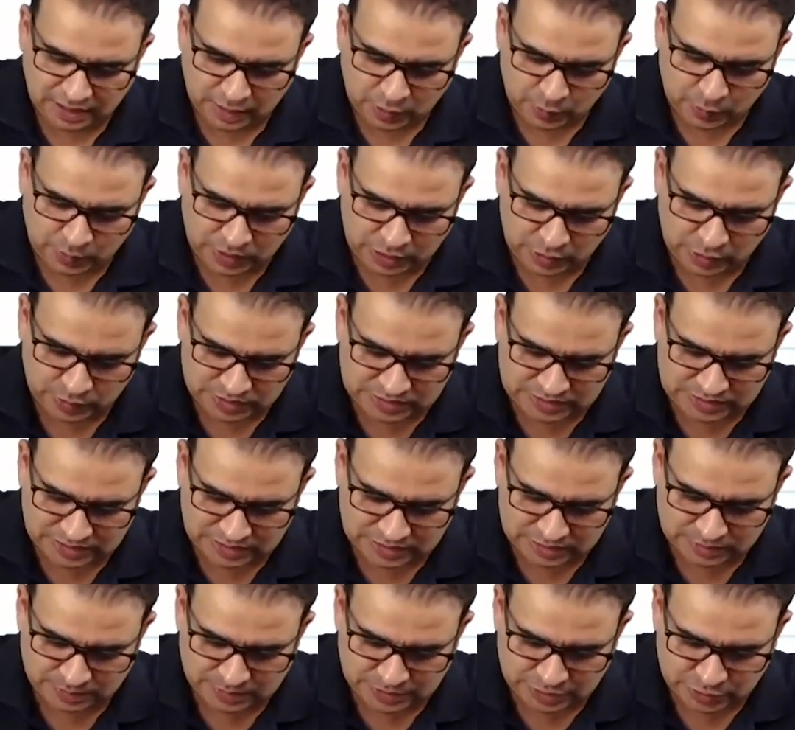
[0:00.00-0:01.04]
where you will see
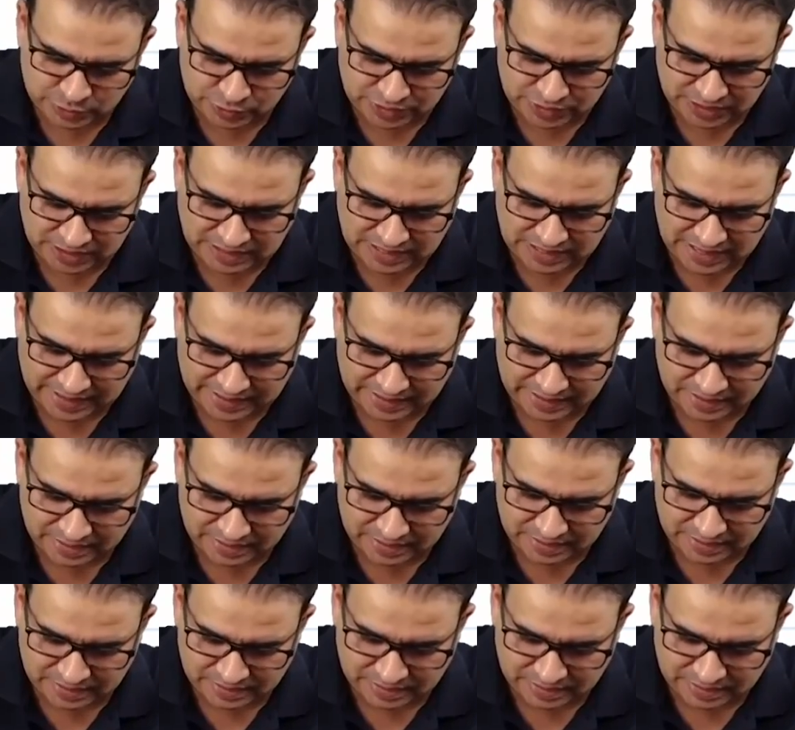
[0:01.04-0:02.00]
this pituitary gland